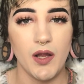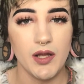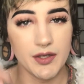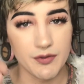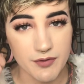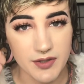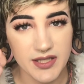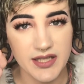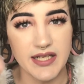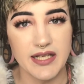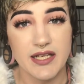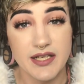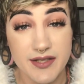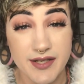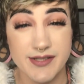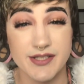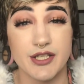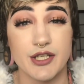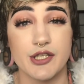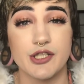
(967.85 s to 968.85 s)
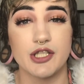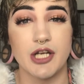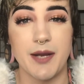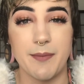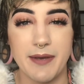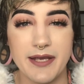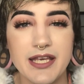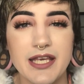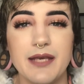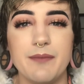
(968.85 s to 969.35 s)
It really does a good job
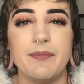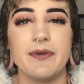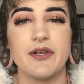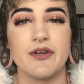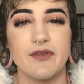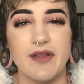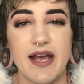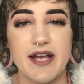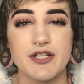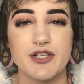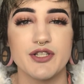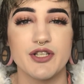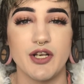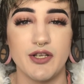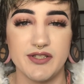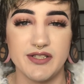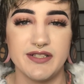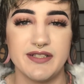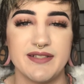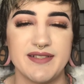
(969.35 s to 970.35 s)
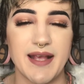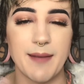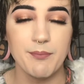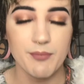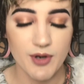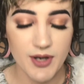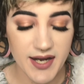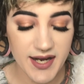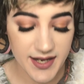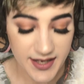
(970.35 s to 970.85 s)
at keeping your lashes all
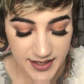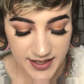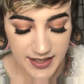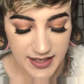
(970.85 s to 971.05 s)
separate.